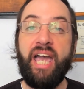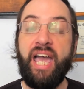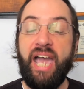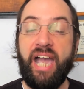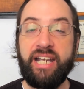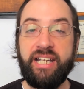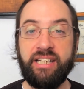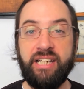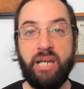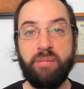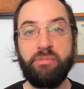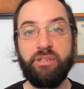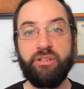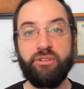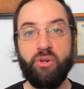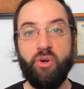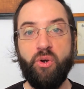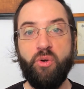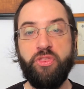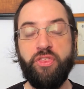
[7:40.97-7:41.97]
Economic
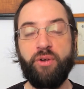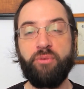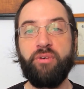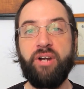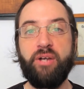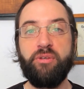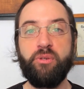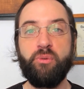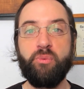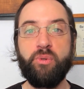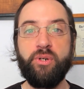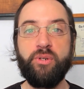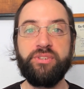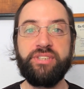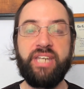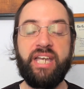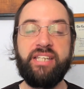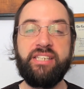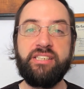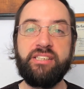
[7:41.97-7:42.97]
growth around the world
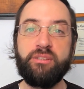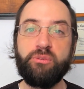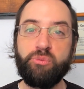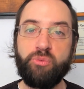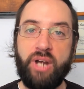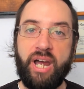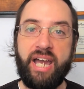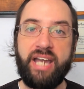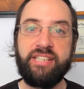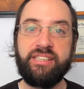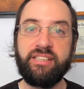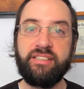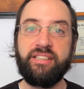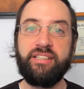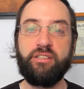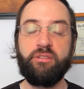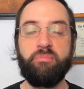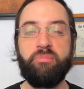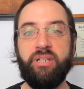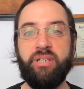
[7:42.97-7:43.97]
tends to rise a
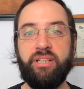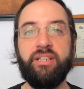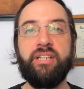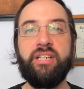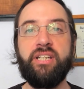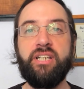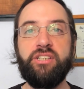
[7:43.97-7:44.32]
little bit